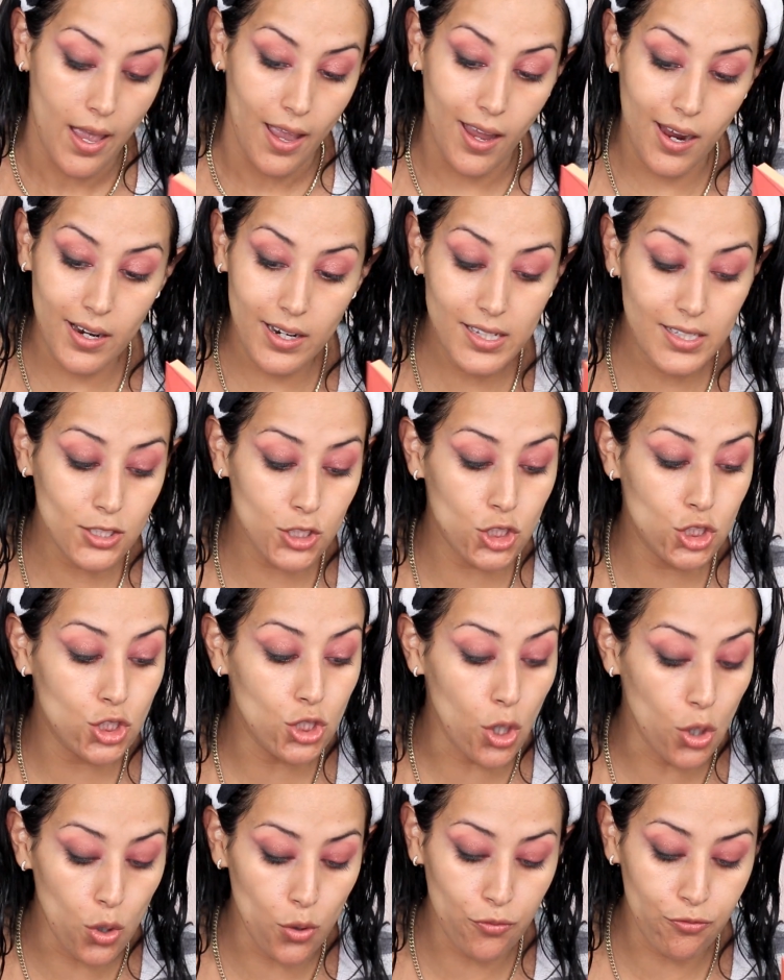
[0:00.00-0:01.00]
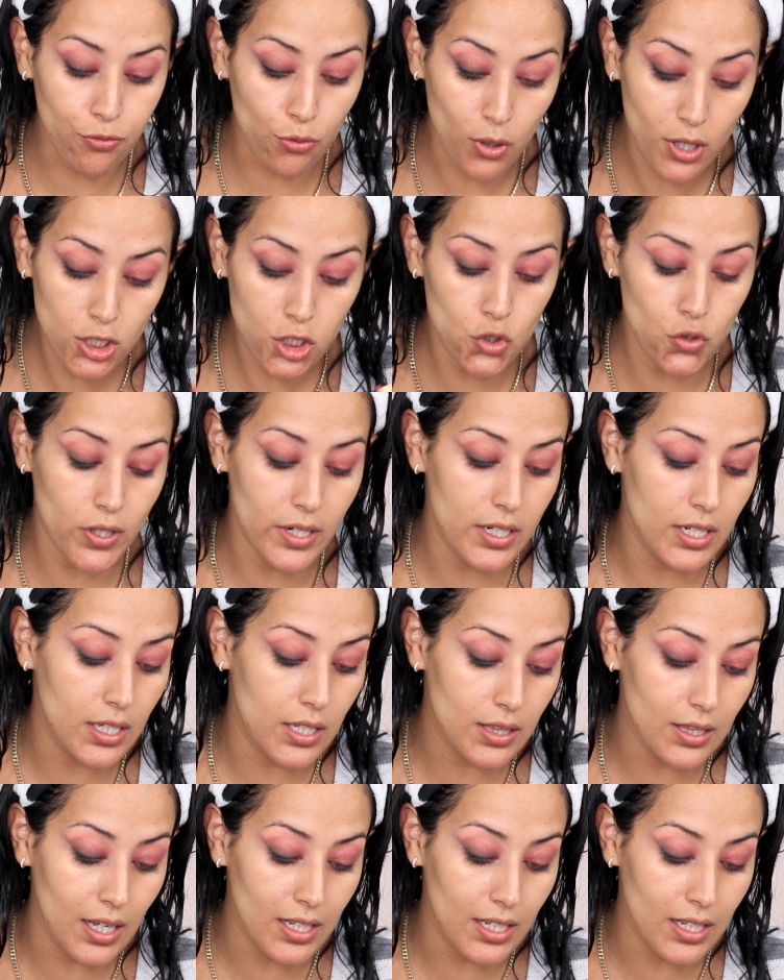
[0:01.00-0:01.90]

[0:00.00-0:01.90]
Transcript: It is so frustrating.